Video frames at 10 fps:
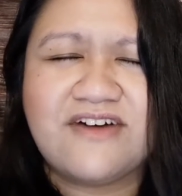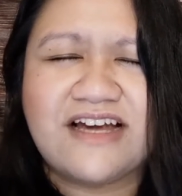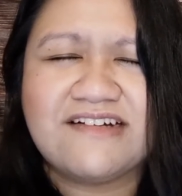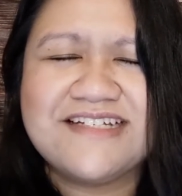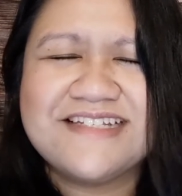
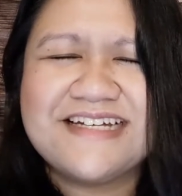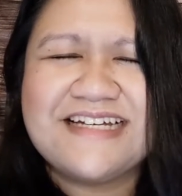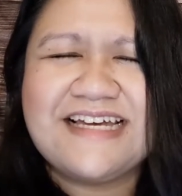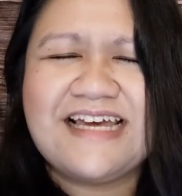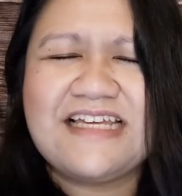virus
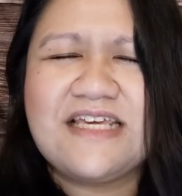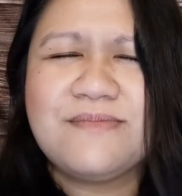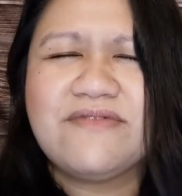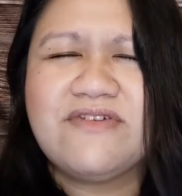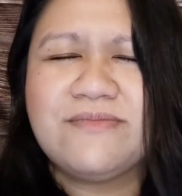and
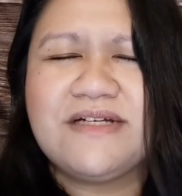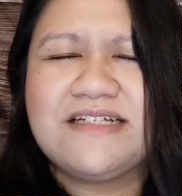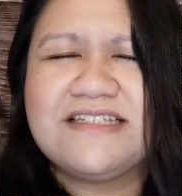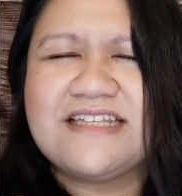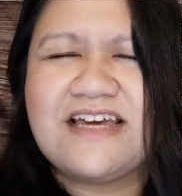keep
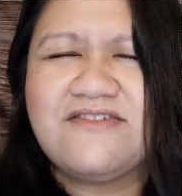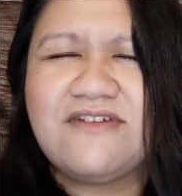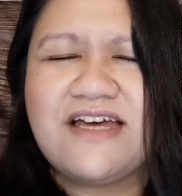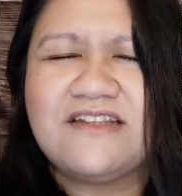everybody safe,